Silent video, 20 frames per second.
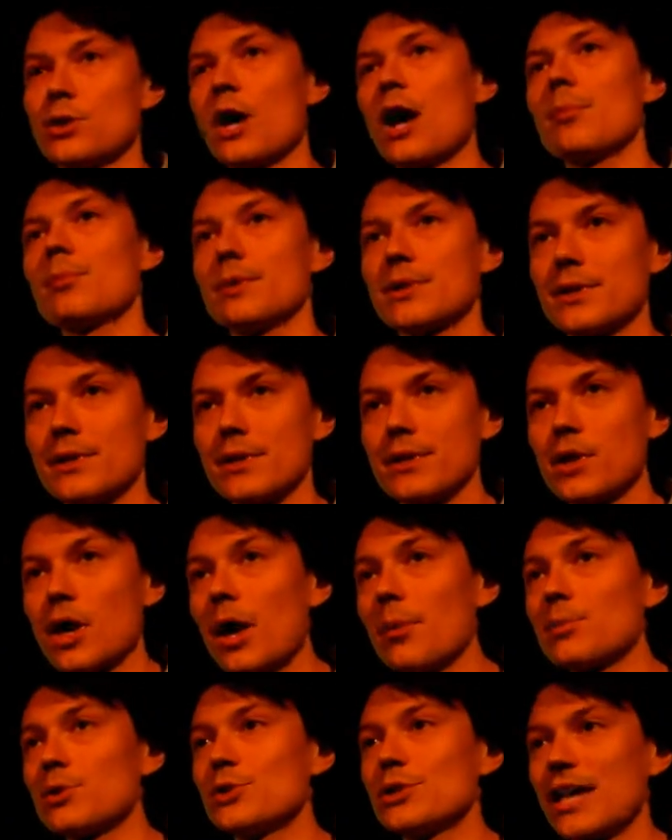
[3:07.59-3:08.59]

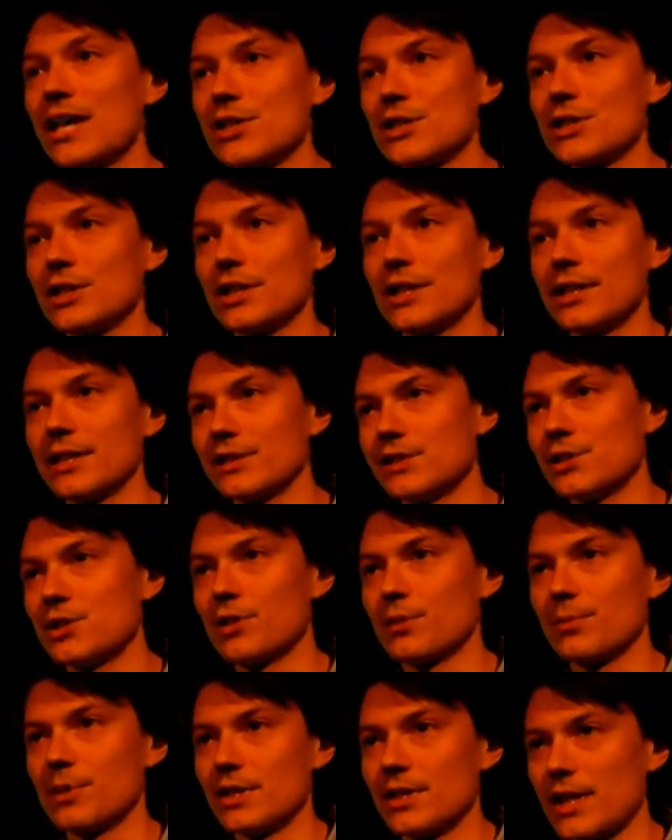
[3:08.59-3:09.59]
computationally
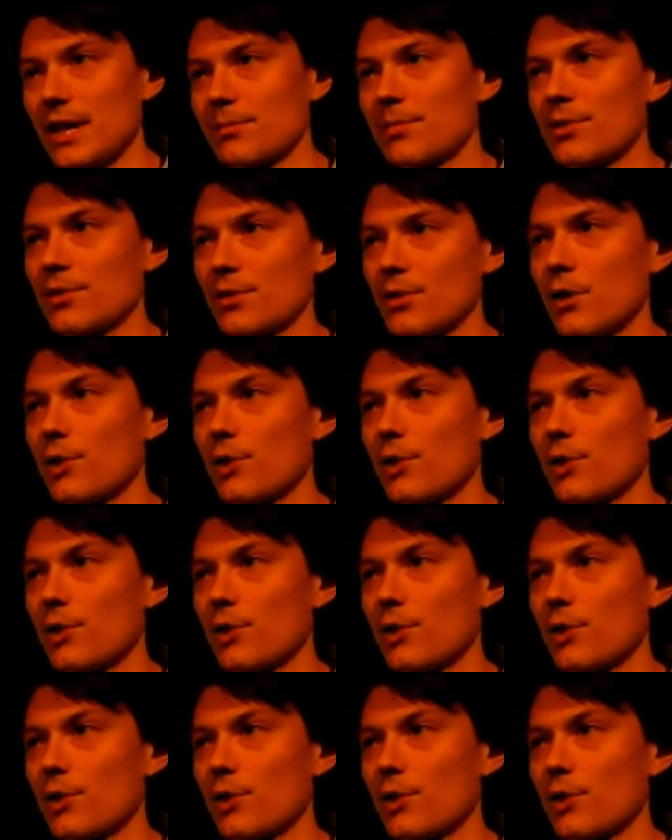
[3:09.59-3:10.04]
determine the depth,